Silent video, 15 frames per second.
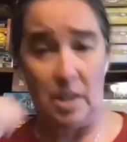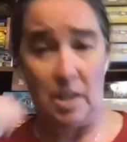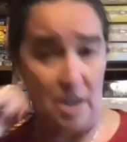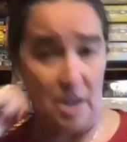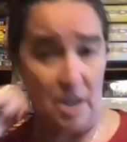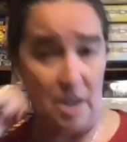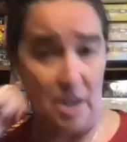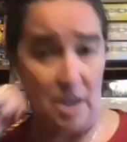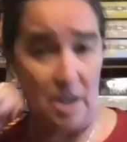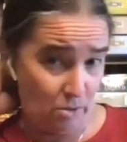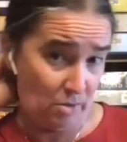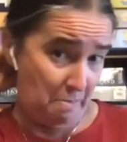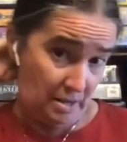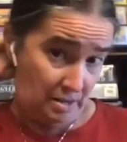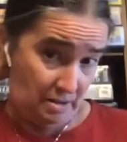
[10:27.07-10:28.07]
And she did
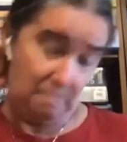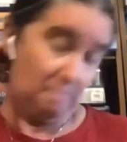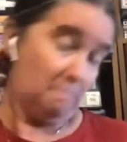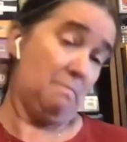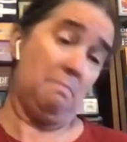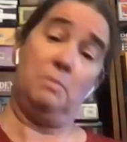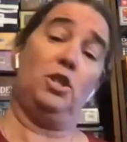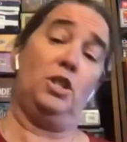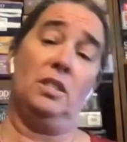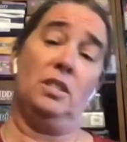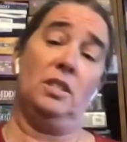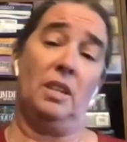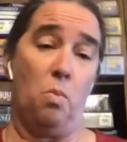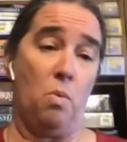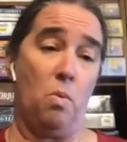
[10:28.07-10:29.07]
not use the word messing,
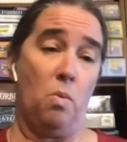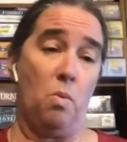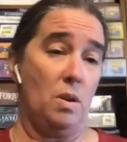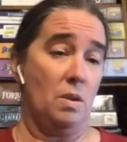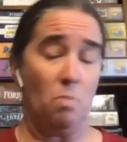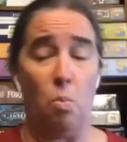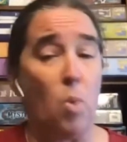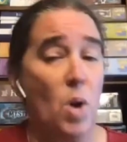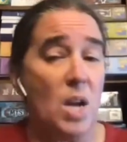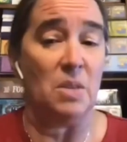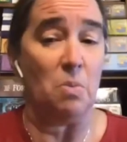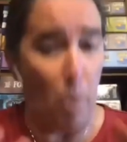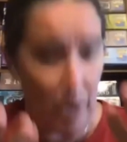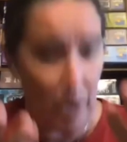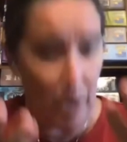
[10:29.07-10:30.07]
but she's like,
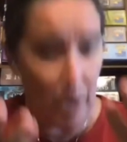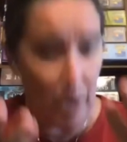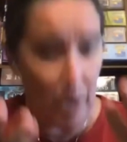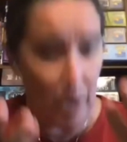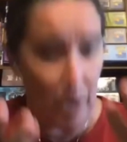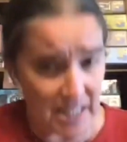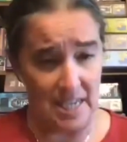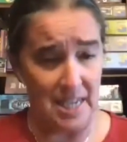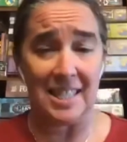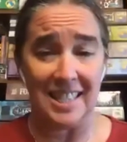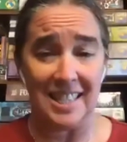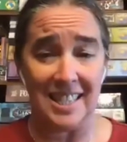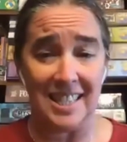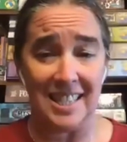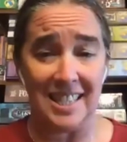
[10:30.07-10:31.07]
what is
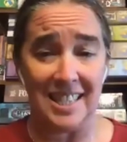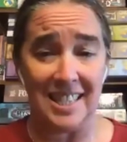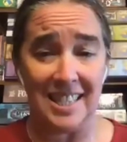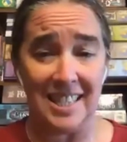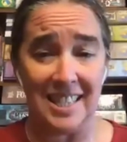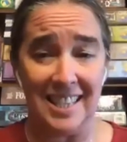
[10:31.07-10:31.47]
this?